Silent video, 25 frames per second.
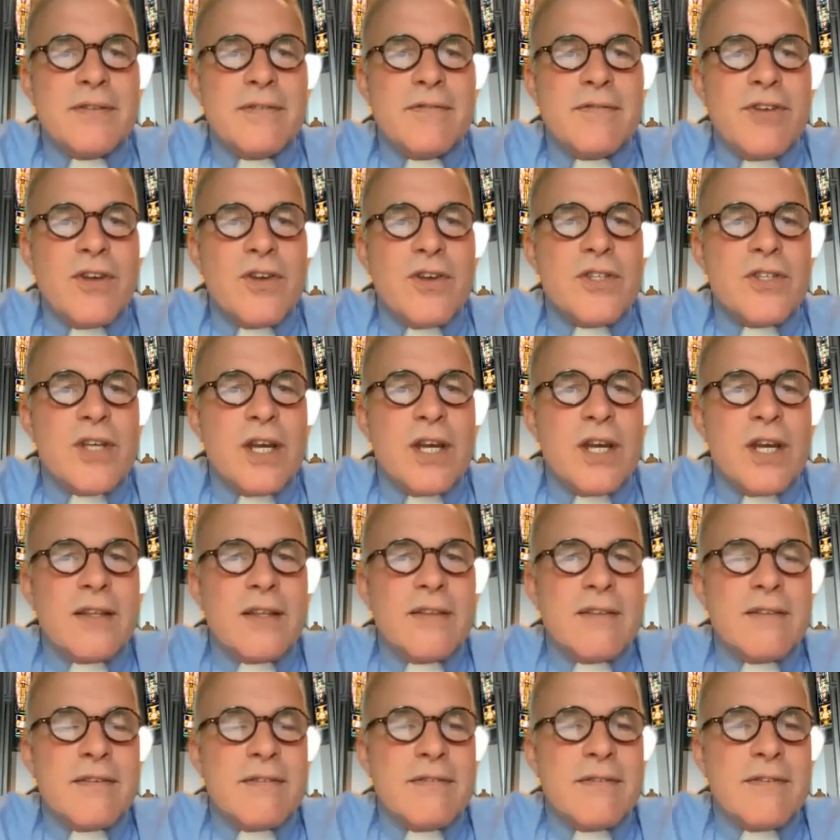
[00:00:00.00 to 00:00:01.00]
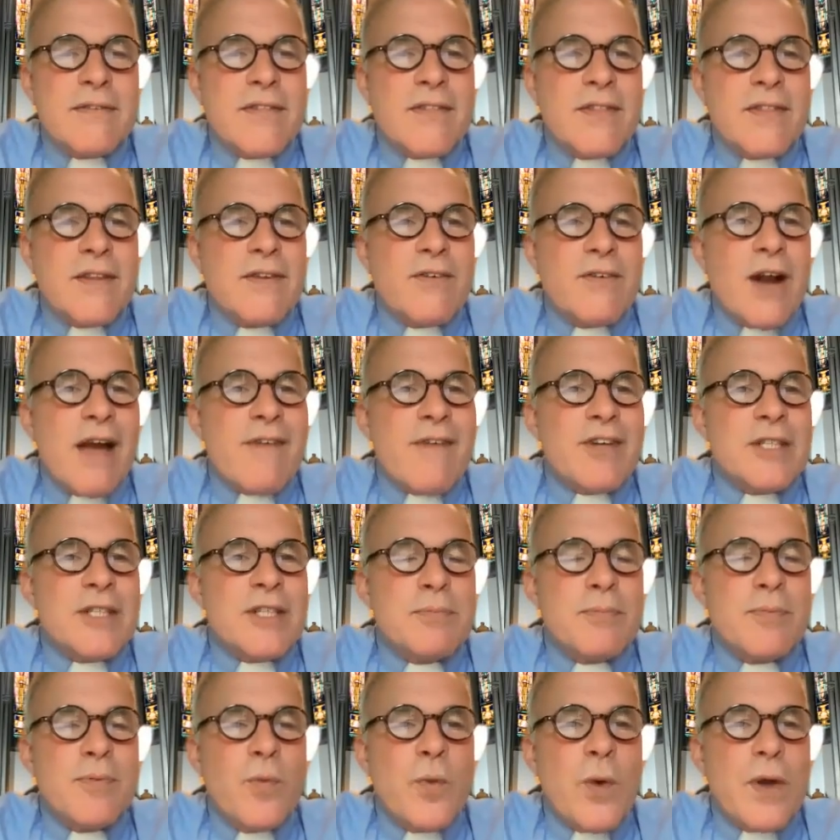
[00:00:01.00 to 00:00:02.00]
It feels like
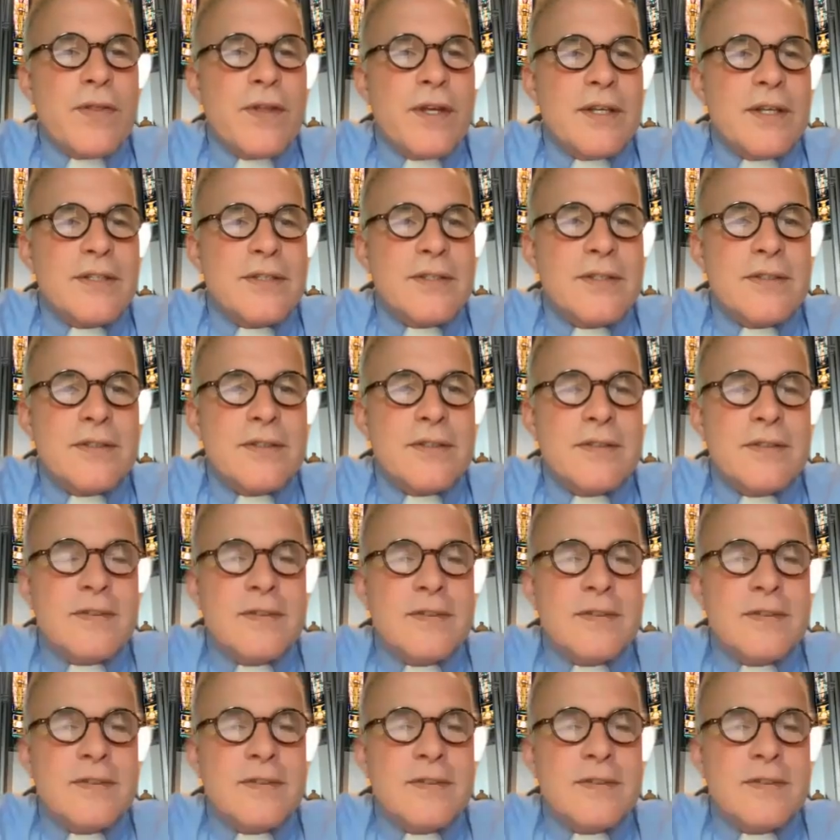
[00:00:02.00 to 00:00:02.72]
gravity's with us.